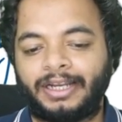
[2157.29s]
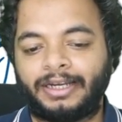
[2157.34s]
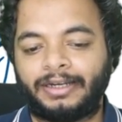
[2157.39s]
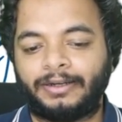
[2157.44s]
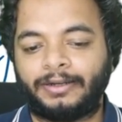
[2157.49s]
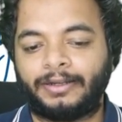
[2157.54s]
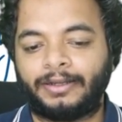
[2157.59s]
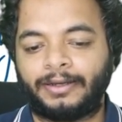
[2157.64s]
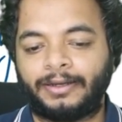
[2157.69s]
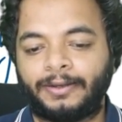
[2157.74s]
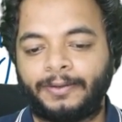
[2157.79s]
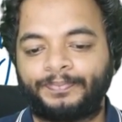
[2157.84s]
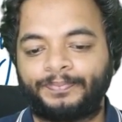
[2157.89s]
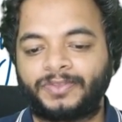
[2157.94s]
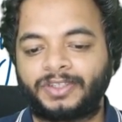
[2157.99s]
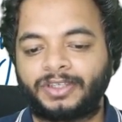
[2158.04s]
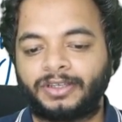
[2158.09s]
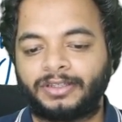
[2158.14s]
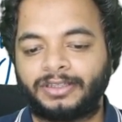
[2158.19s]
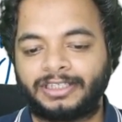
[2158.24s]

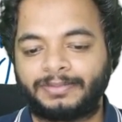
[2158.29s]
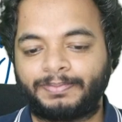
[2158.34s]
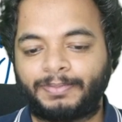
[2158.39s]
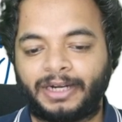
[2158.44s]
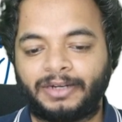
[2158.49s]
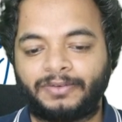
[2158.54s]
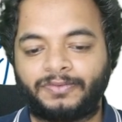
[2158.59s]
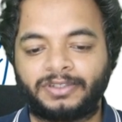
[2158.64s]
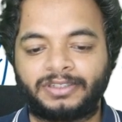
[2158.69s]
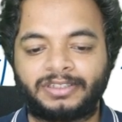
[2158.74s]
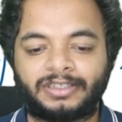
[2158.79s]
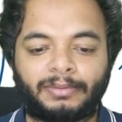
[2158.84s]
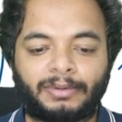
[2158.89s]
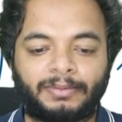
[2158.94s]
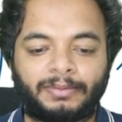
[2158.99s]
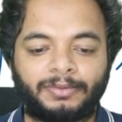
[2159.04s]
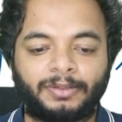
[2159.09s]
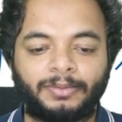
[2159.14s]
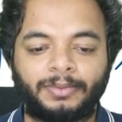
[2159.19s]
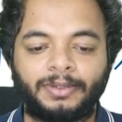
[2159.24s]
And so this part would
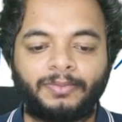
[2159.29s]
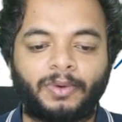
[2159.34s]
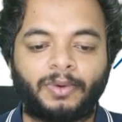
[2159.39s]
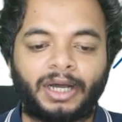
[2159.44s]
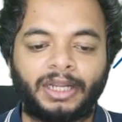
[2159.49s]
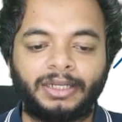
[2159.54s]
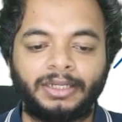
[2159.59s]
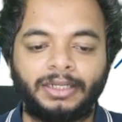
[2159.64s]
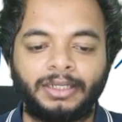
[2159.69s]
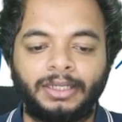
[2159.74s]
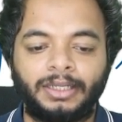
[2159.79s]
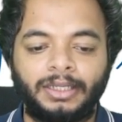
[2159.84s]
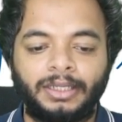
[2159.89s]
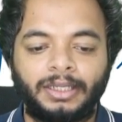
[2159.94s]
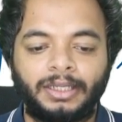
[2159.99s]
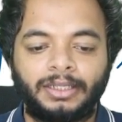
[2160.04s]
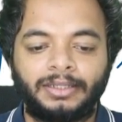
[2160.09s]
sum up to be 1.